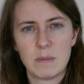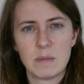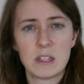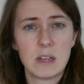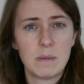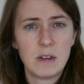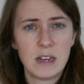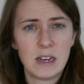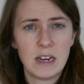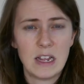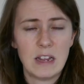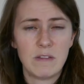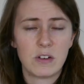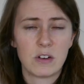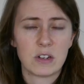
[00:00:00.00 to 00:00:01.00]

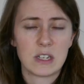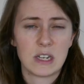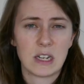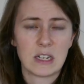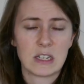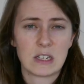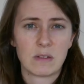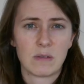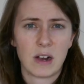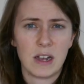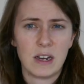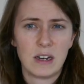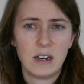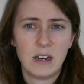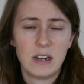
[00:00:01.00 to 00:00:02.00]
Similarly, you've got Ticket to
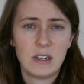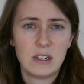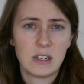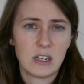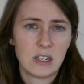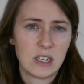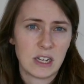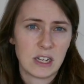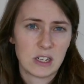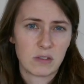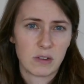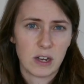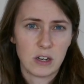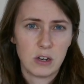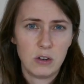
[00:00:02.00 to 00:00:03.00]
Ride London and Ticket to
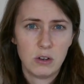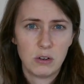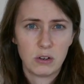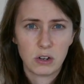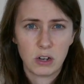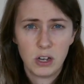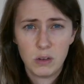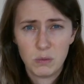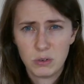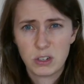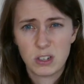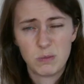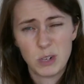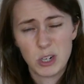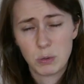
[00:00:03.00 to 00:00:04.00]
Ride New York,
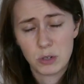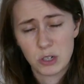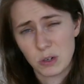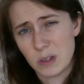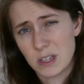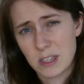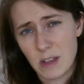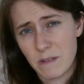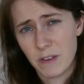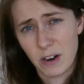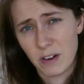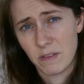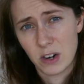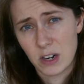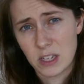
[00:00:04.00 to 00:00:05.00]
which will do
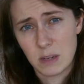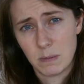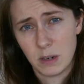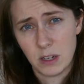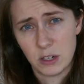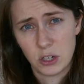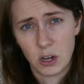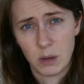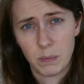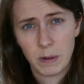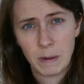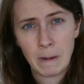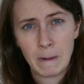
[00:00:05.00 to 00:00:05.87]
a very similar job.